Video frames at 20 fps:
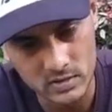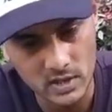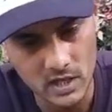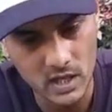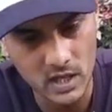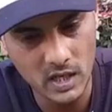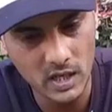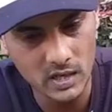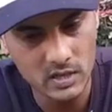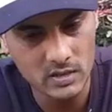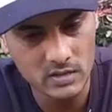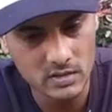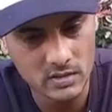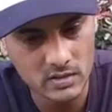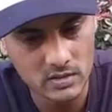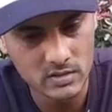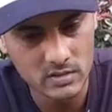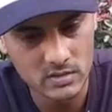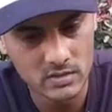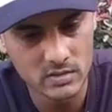there,
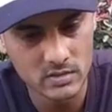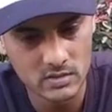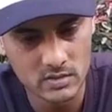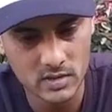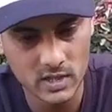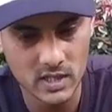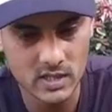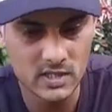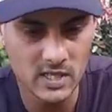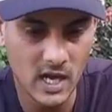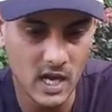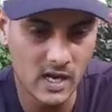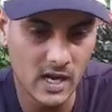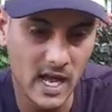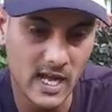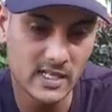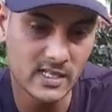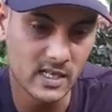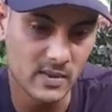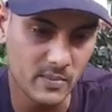so that's now
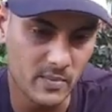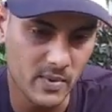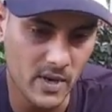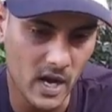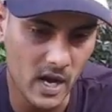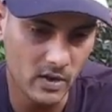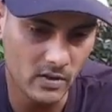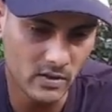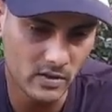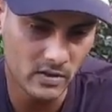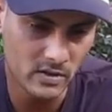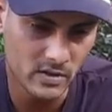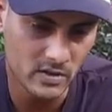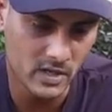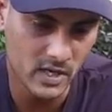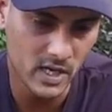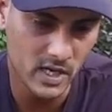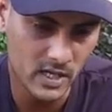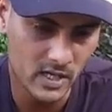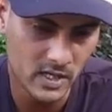nice and proud,
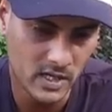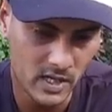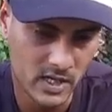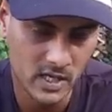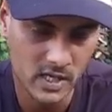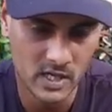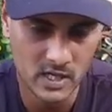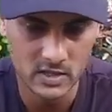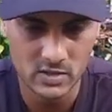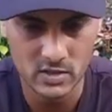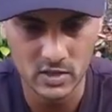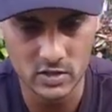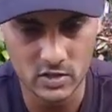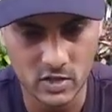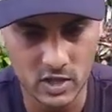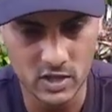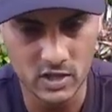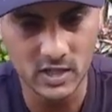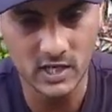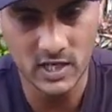right? So it's
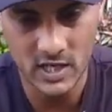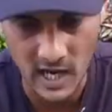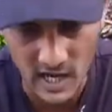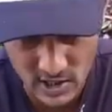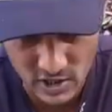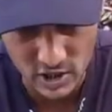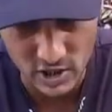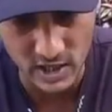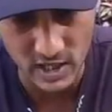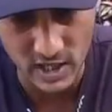got the crunch